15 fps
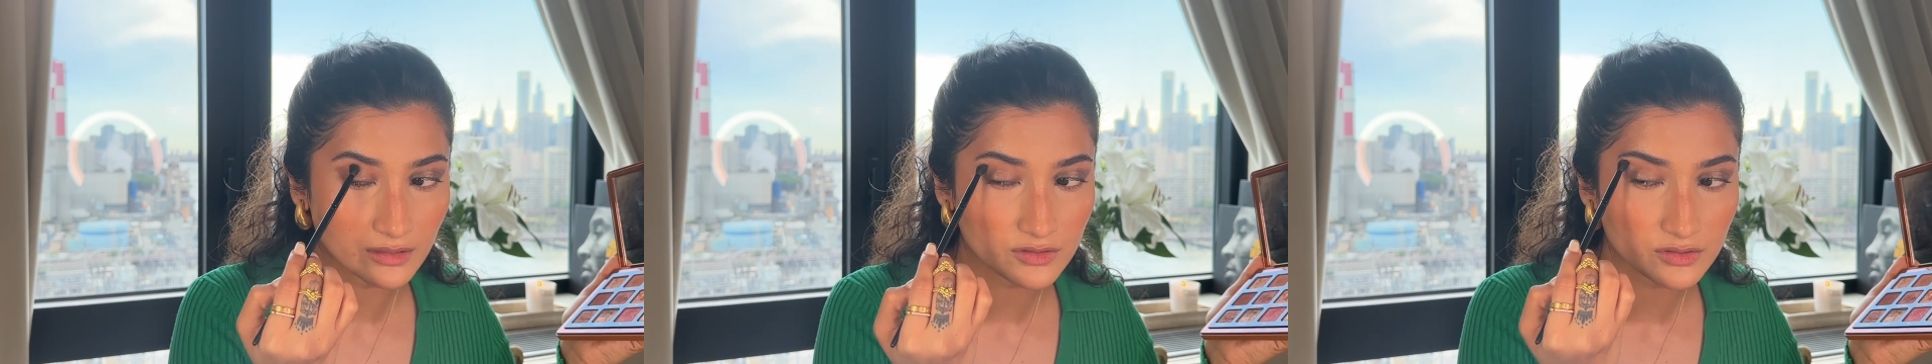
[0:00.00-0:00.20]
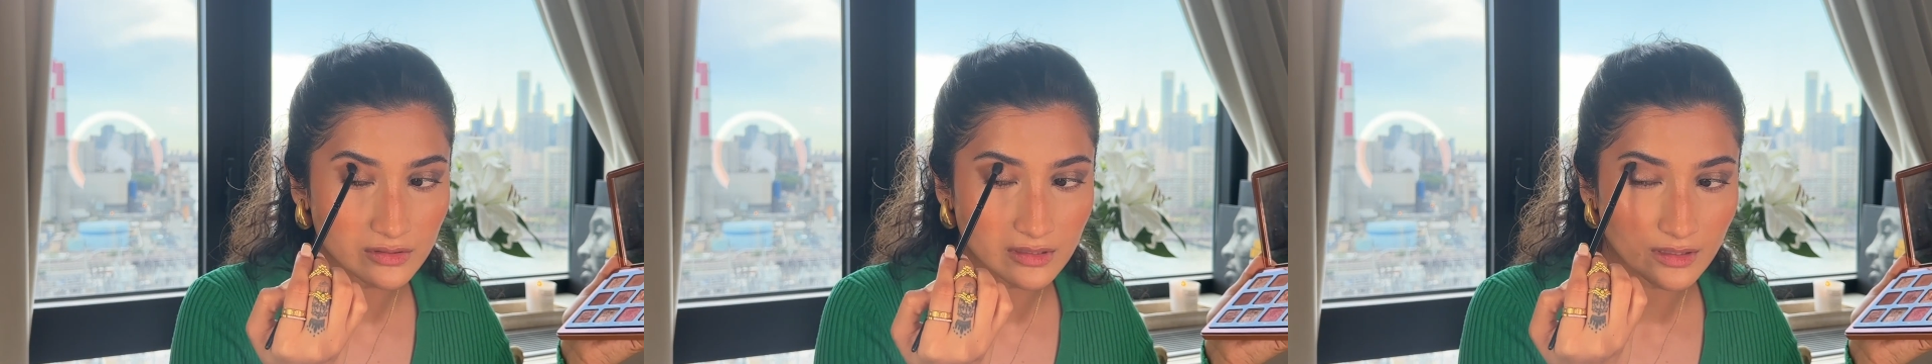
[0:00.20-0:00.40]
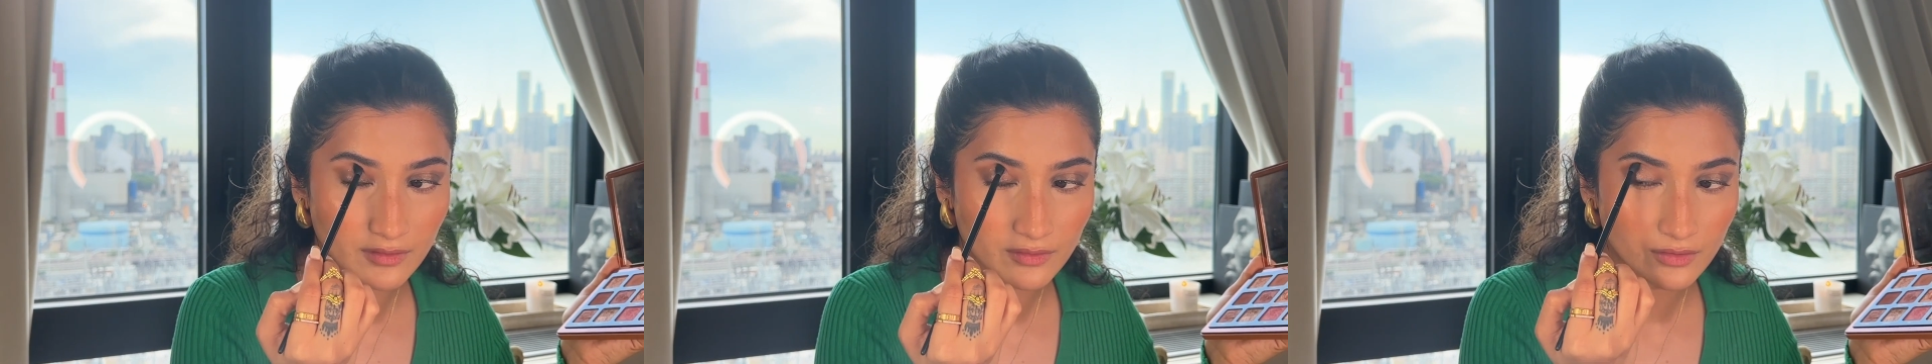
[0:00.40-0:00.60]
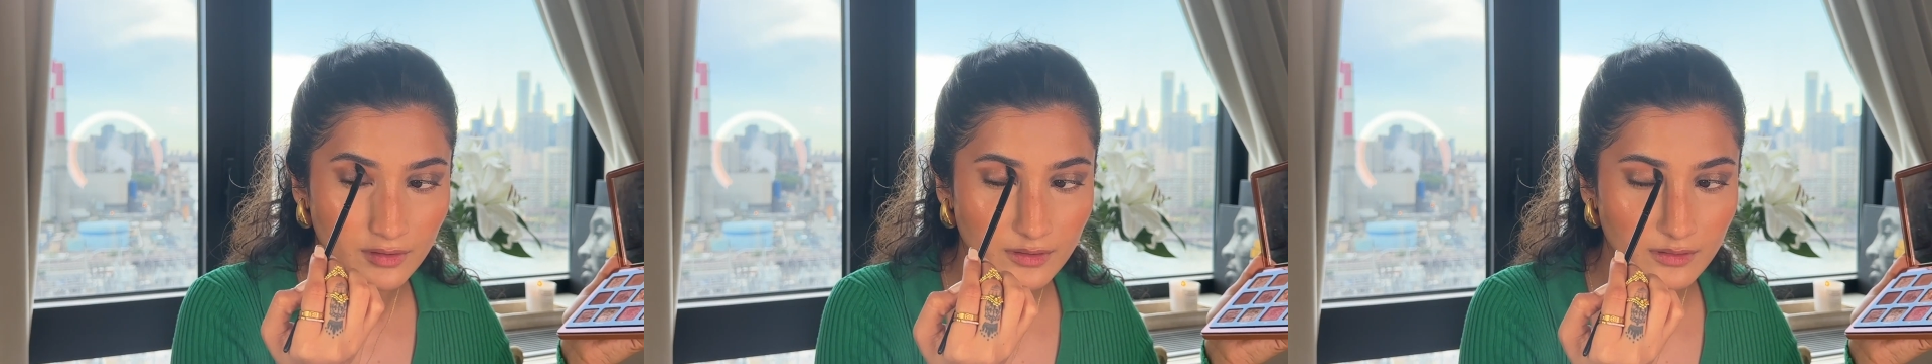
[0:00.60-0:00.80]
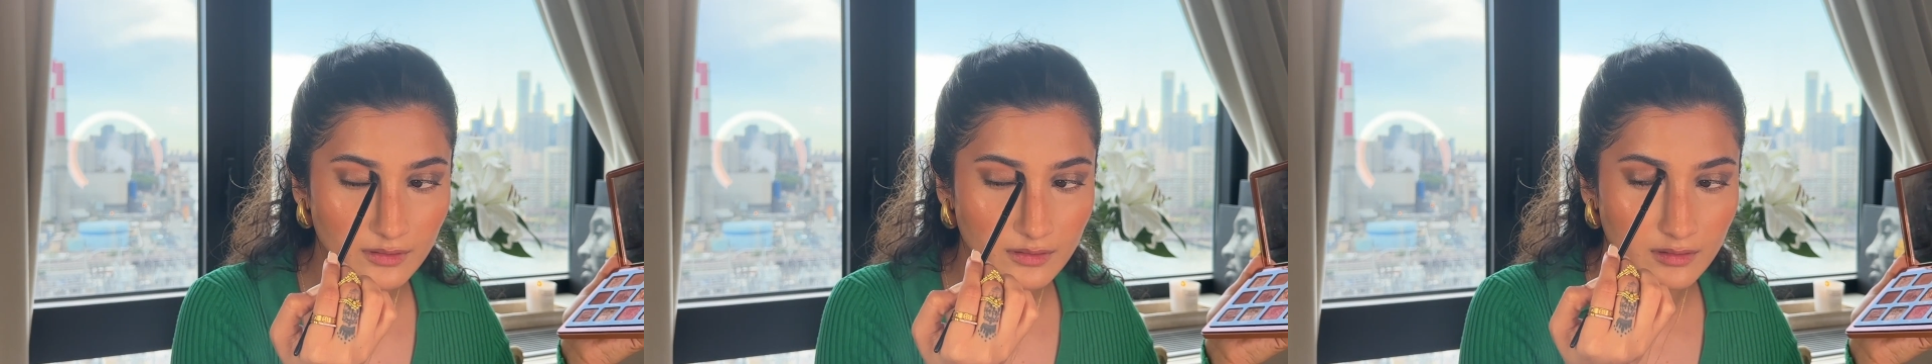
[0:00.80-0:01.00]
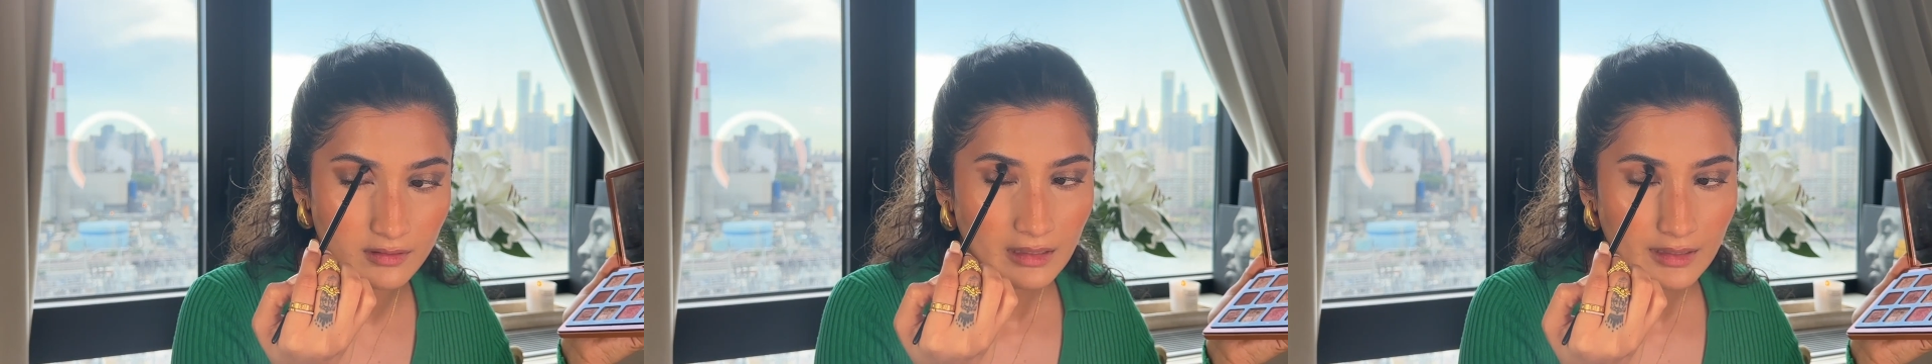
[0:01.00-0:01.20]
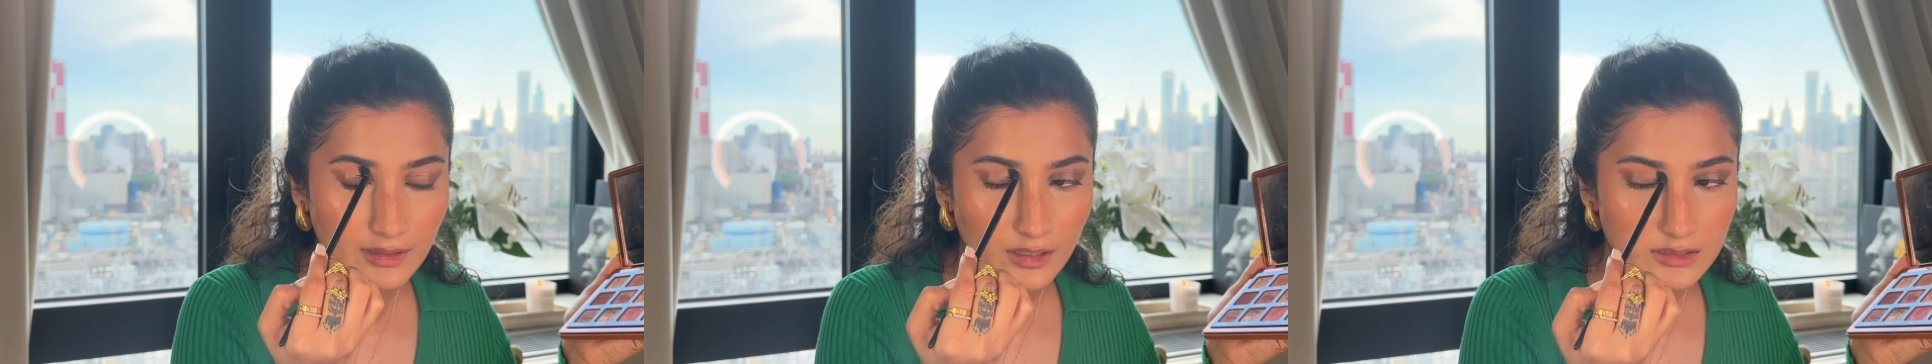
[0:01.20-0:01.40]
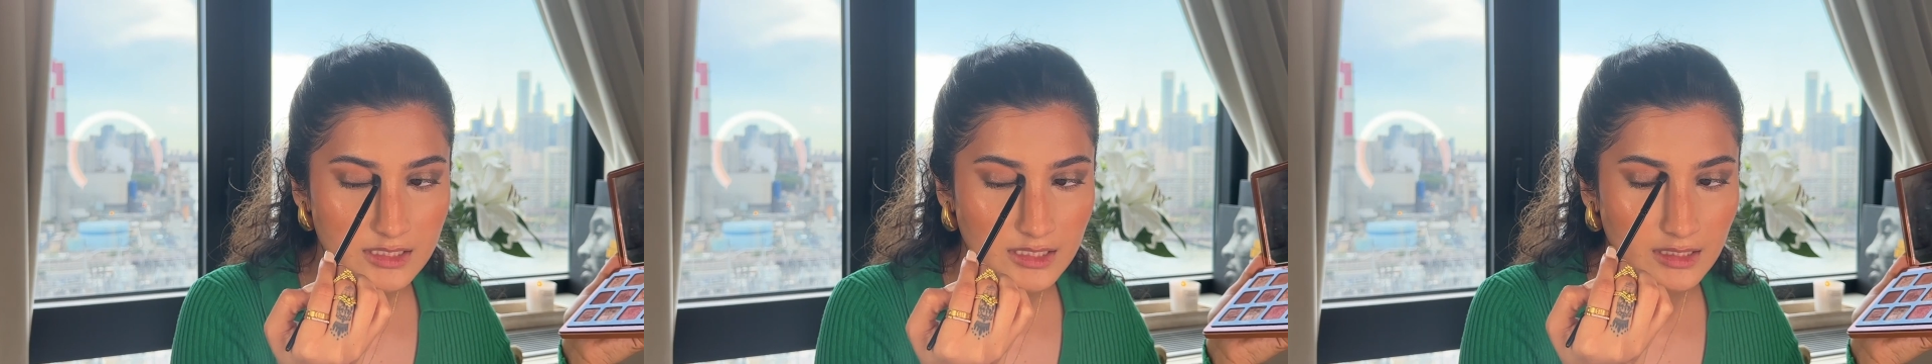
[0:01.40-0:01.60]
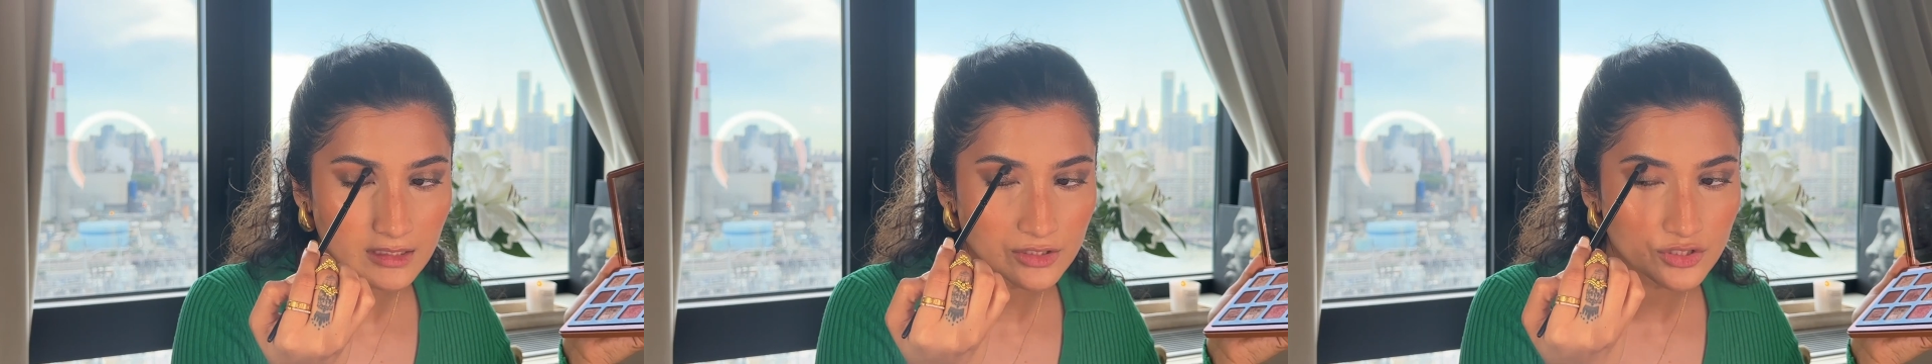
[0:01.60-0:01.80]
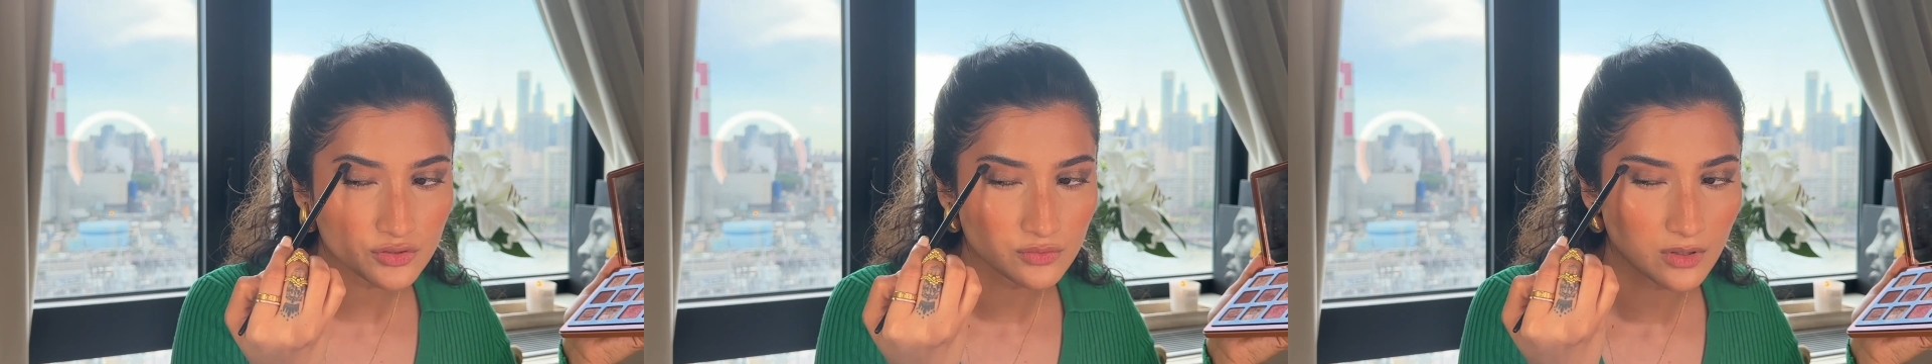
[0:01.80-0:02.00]
together and not taking
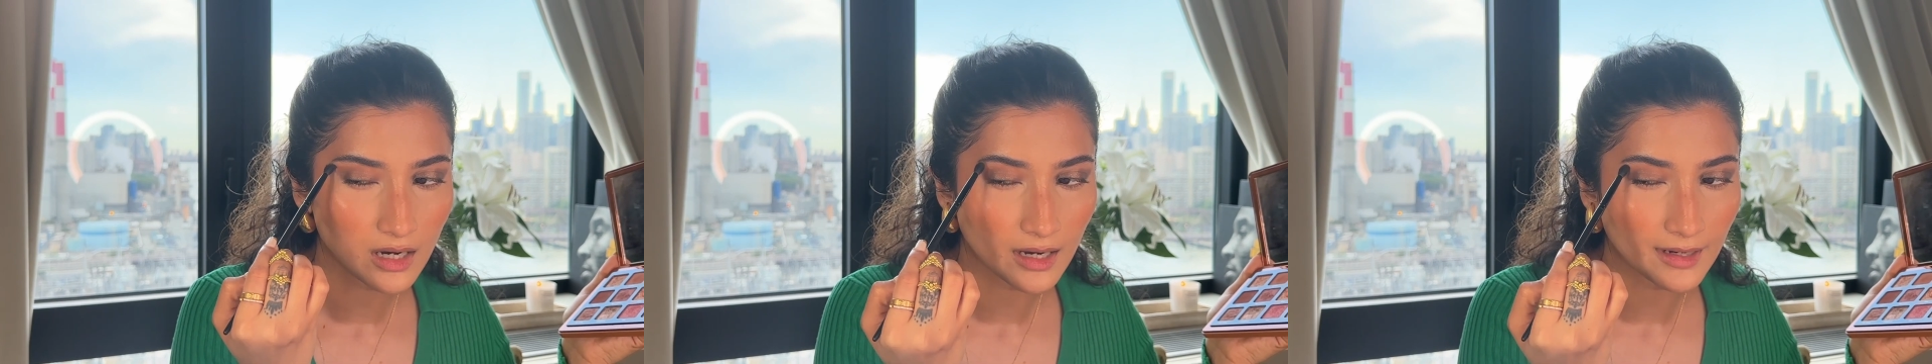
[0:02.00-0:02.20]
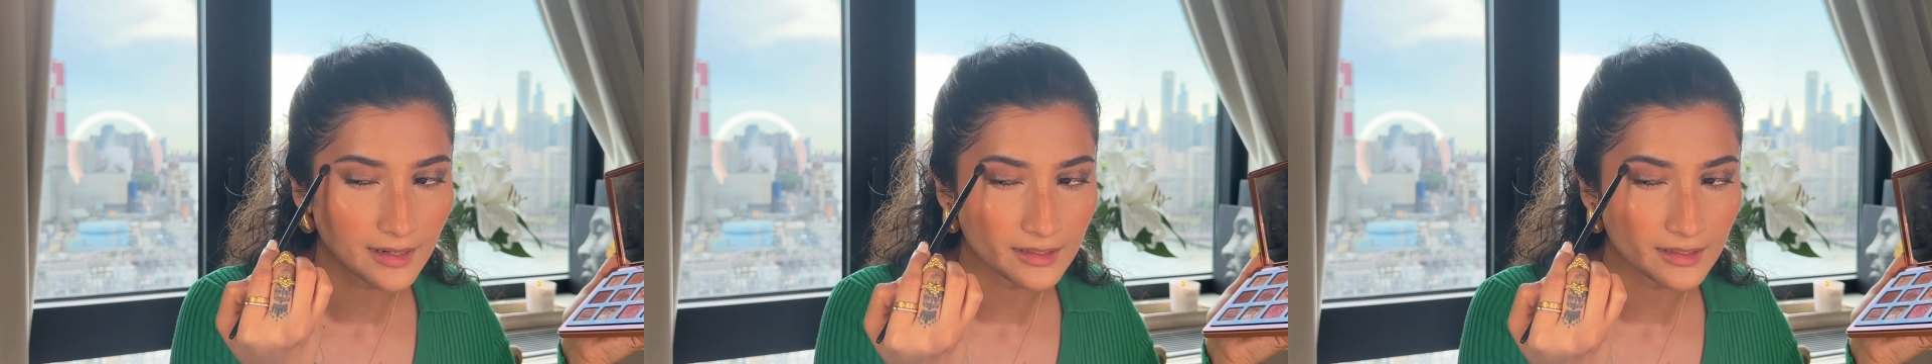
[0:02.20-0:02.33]
it too high.